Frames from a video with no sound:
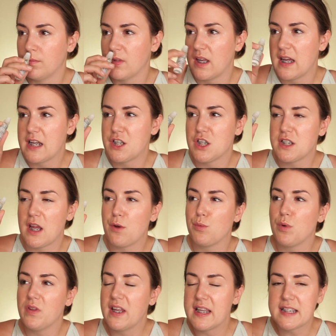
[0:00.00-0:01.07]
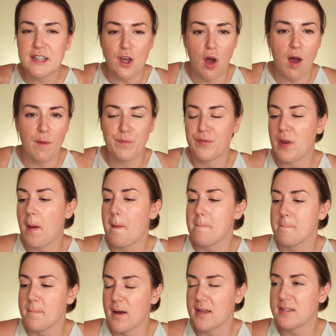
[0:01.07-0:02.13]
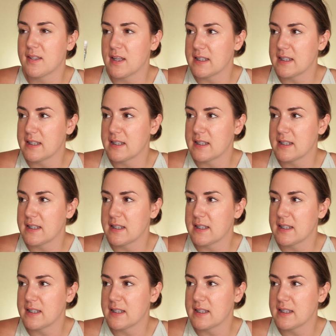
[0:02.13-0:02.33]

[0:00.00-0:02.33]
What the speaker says: is just a really soft musk